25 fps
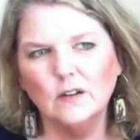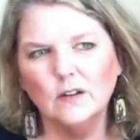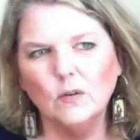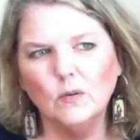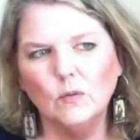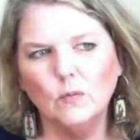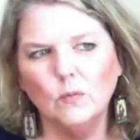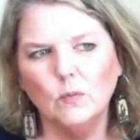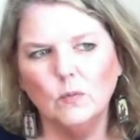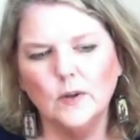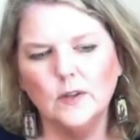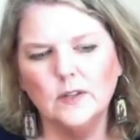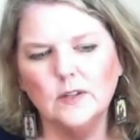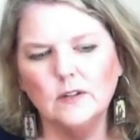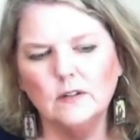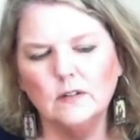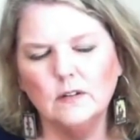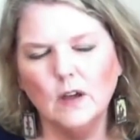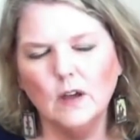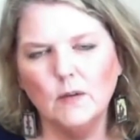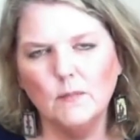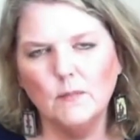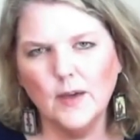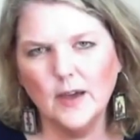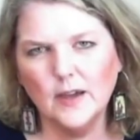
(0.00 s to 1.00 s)
when you
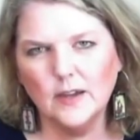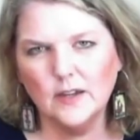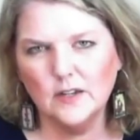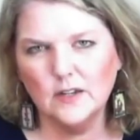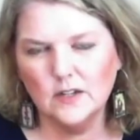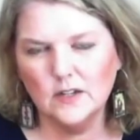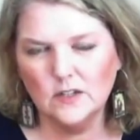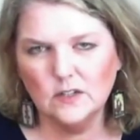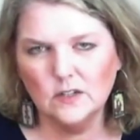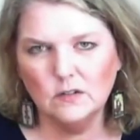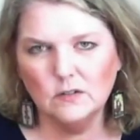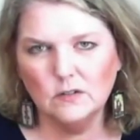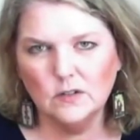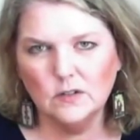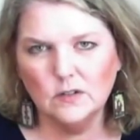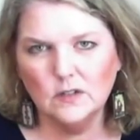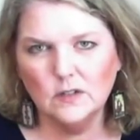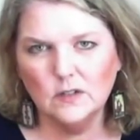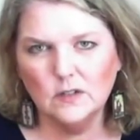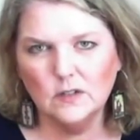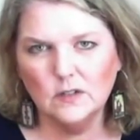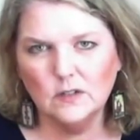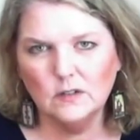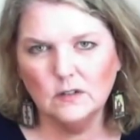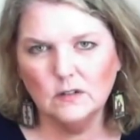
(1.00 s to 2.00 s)
come back into
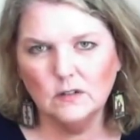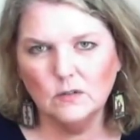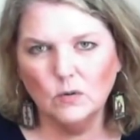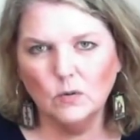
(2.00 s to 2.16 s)
union